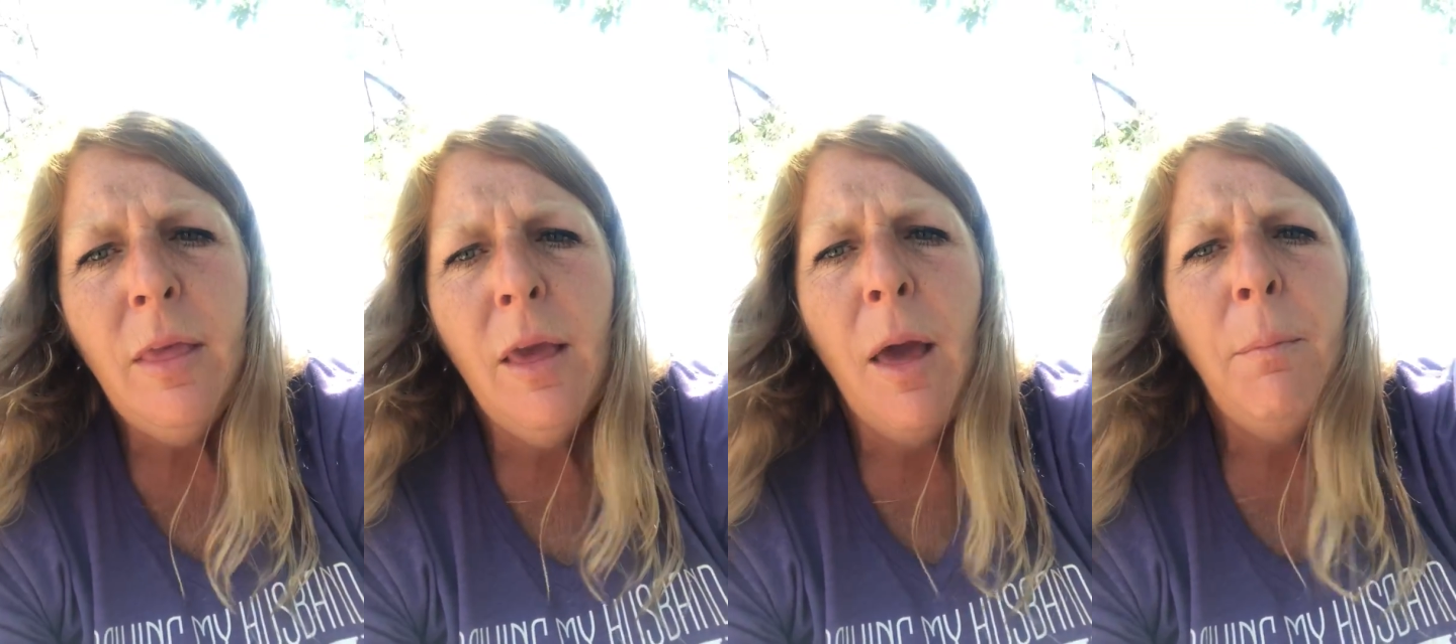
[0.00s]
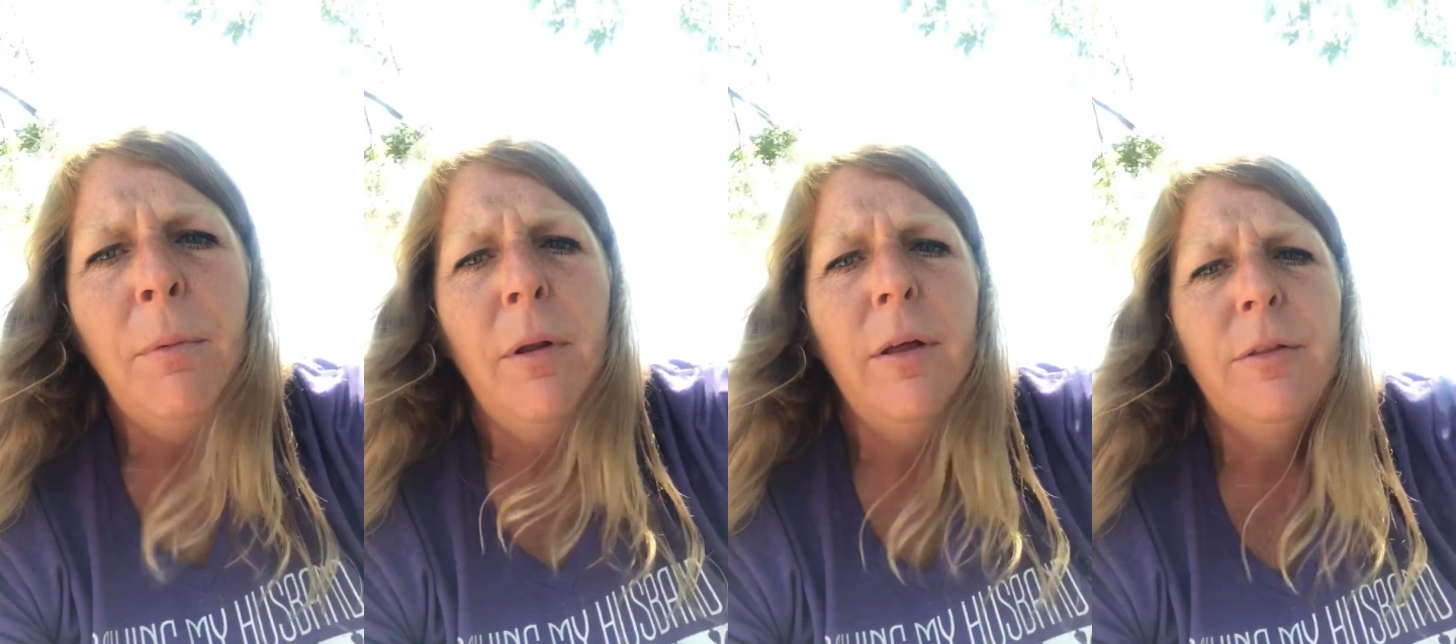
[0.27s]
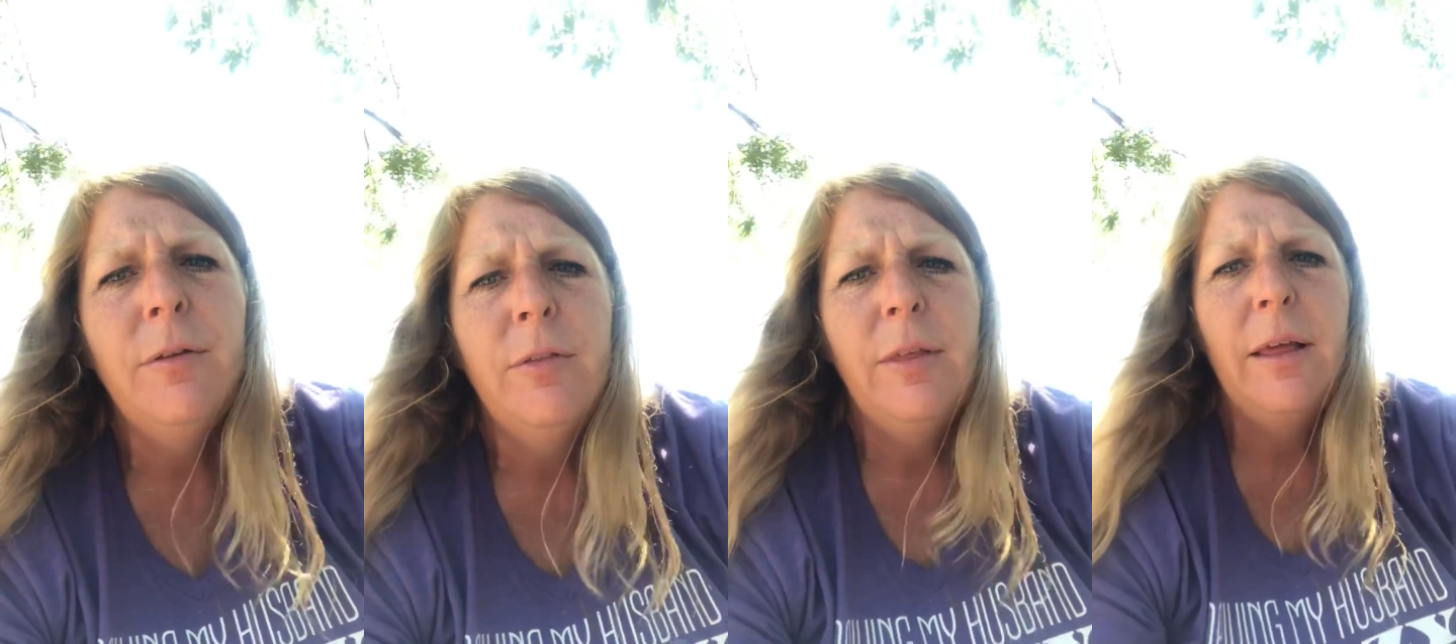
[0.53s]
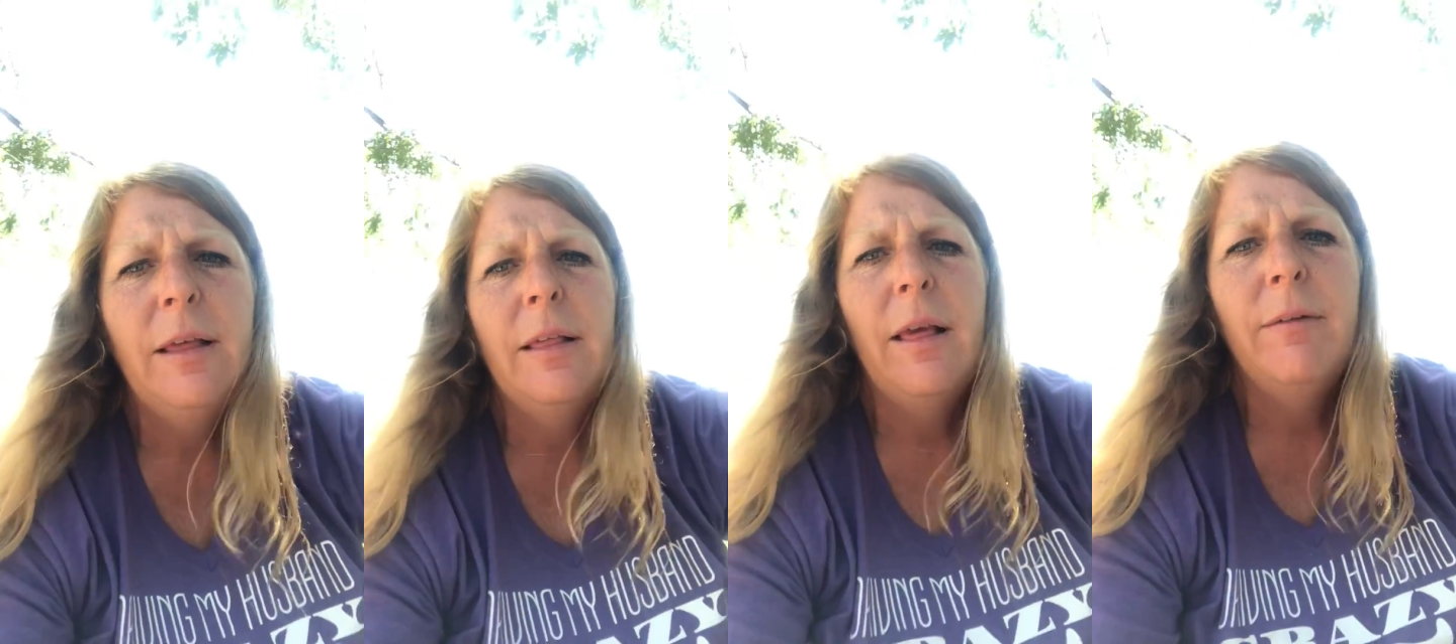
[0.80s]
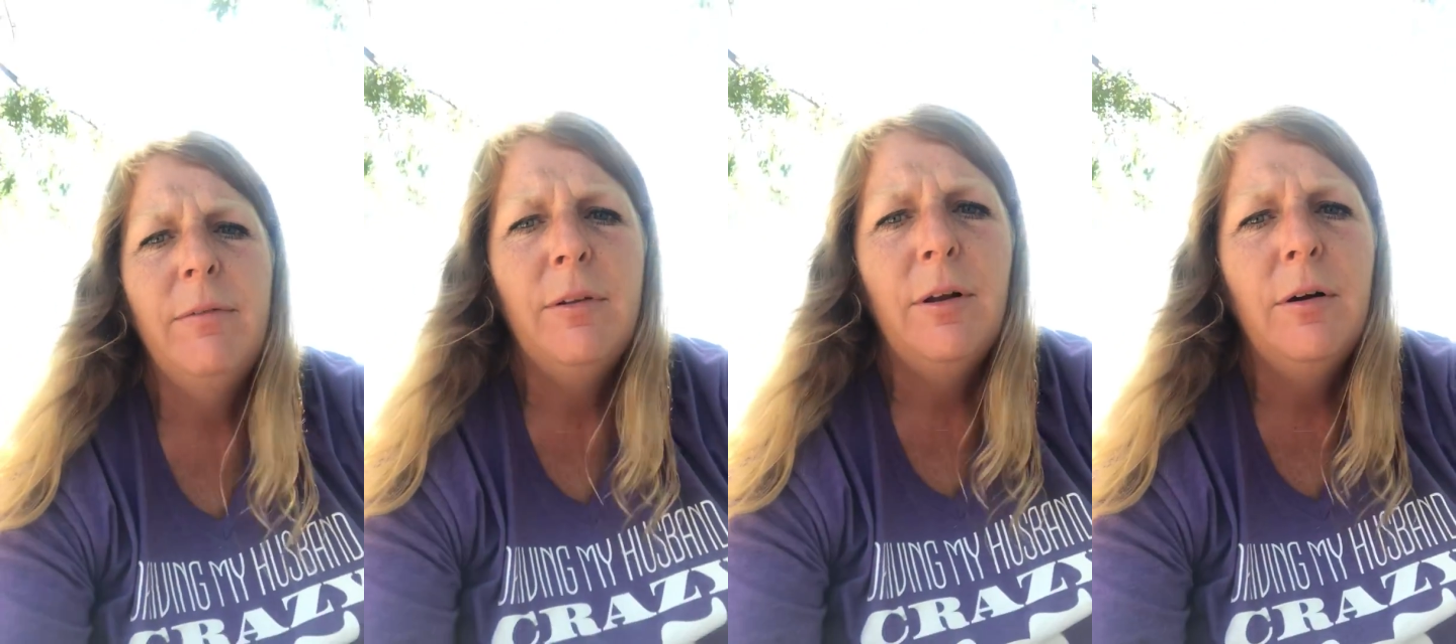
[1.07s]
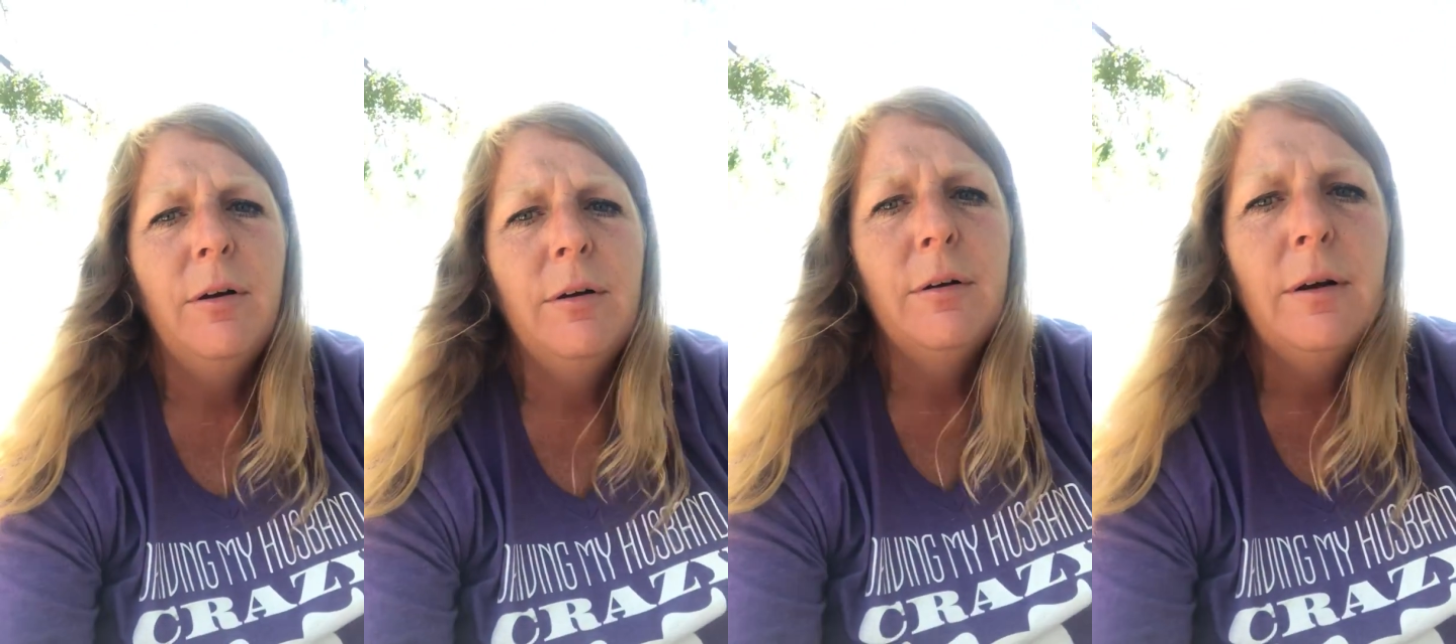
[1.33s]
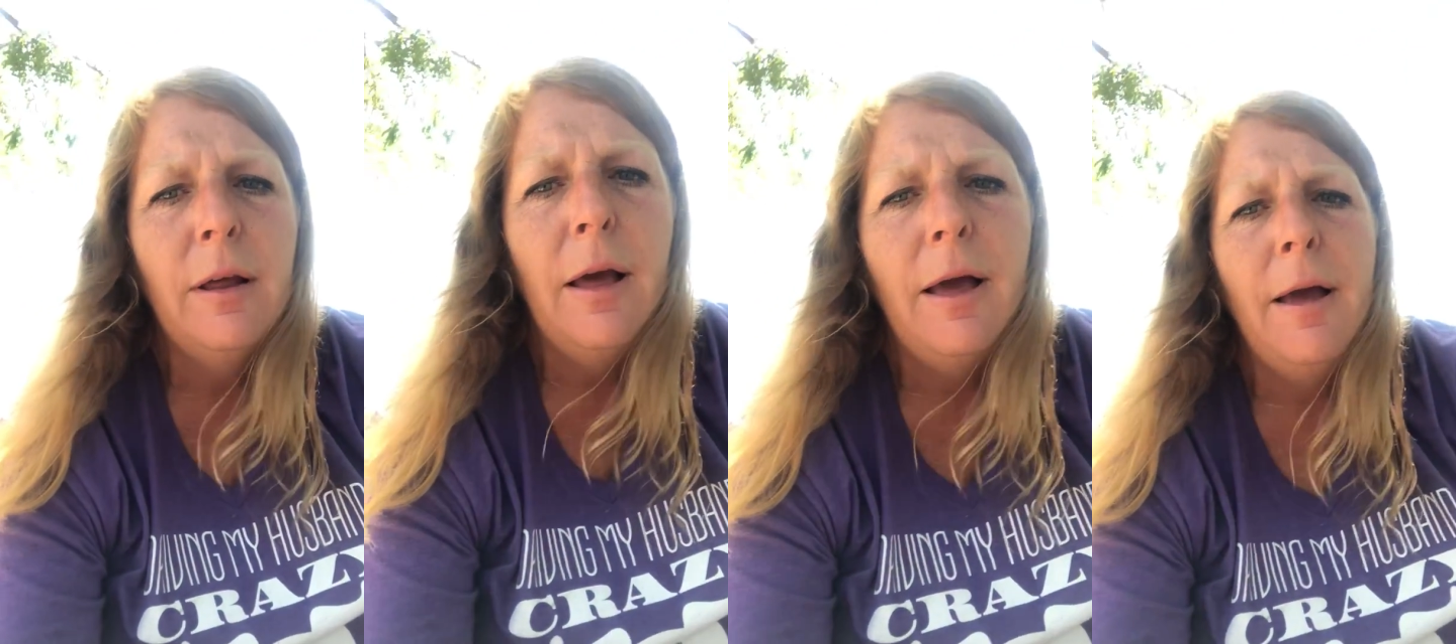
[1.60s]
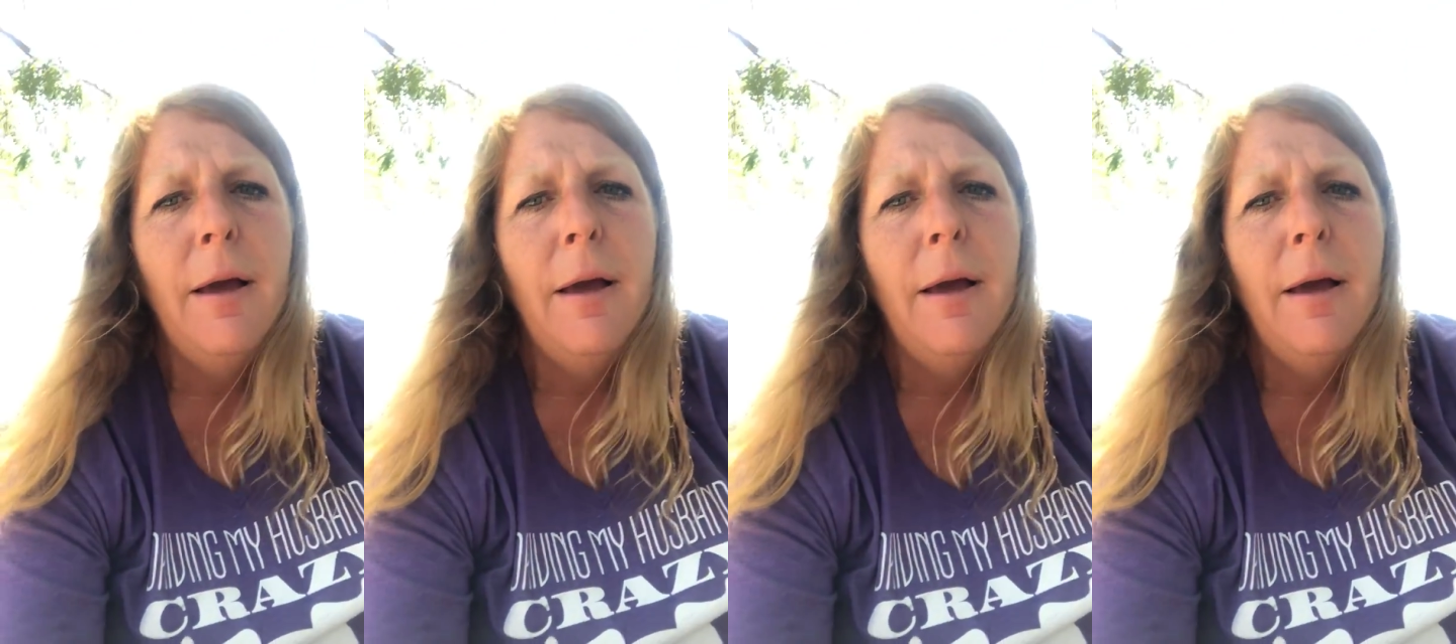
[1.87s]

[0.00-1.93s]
couple other things I've learned